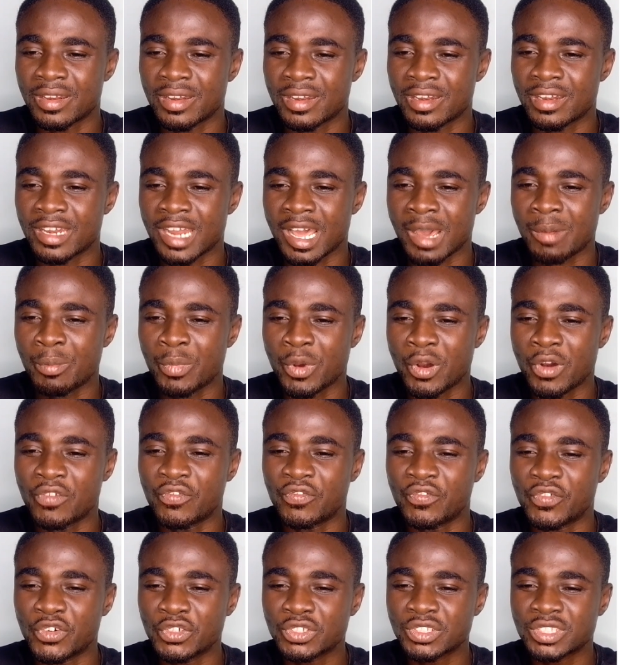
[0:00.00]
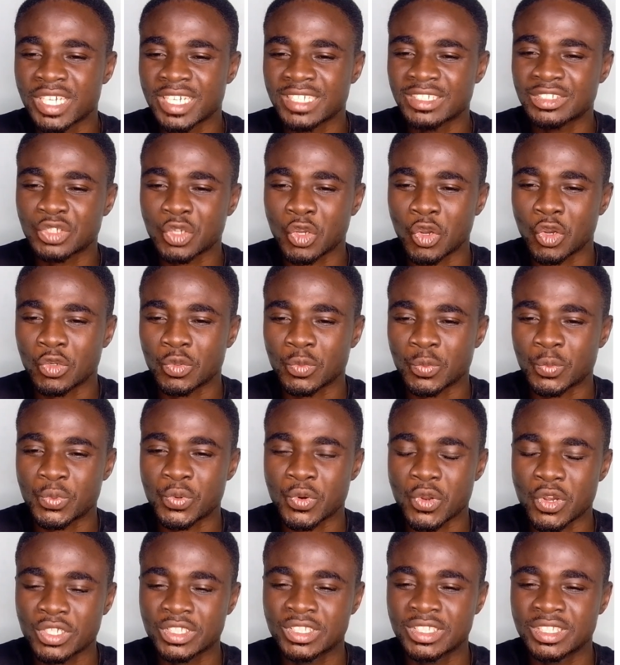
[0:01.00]
number of voters on
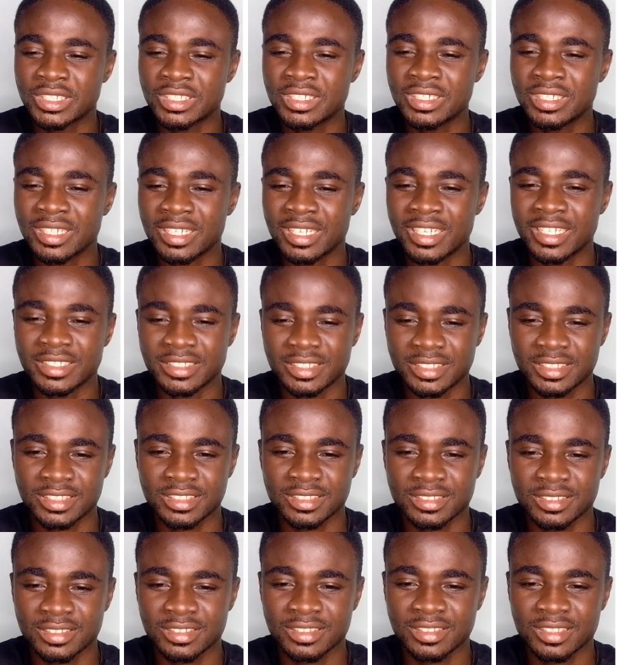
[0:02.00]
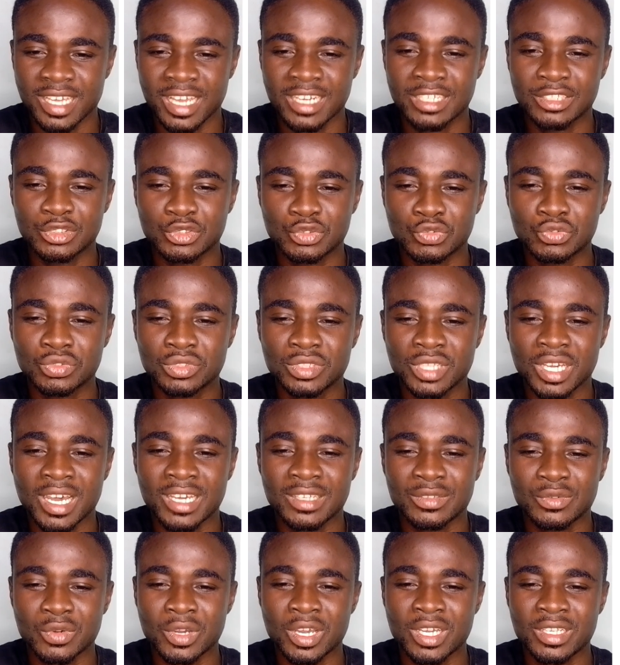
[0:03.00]
proxy list. That is
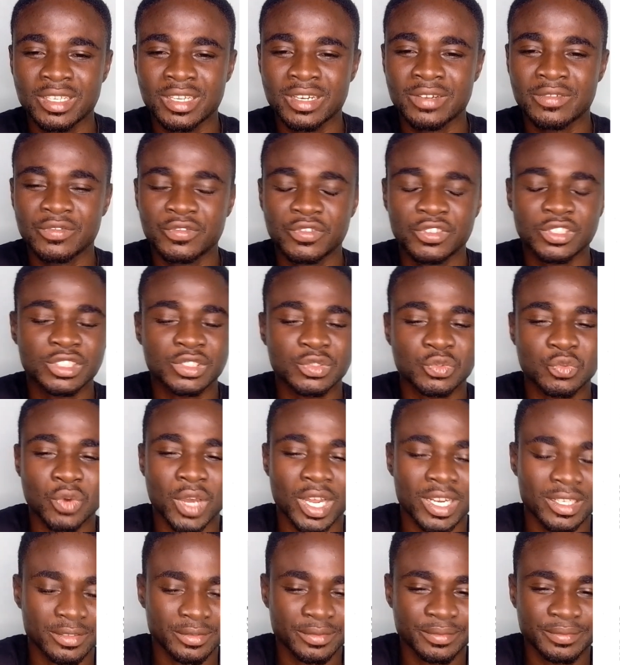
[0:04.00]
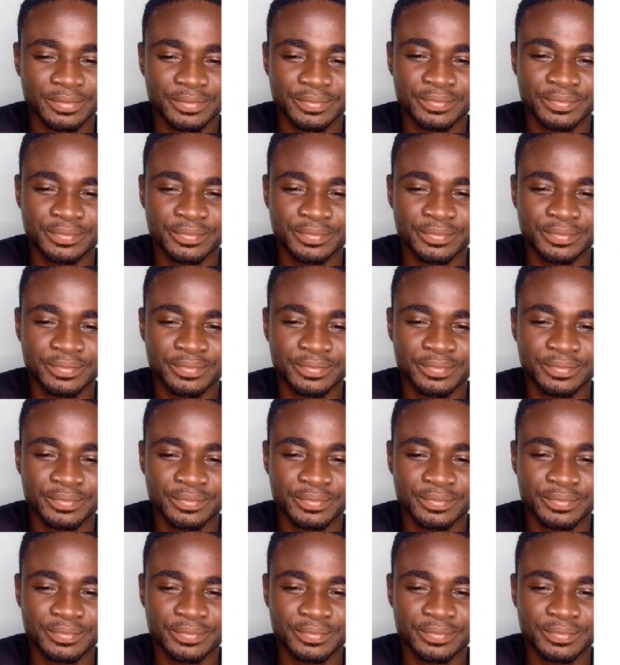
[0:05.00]
2,141.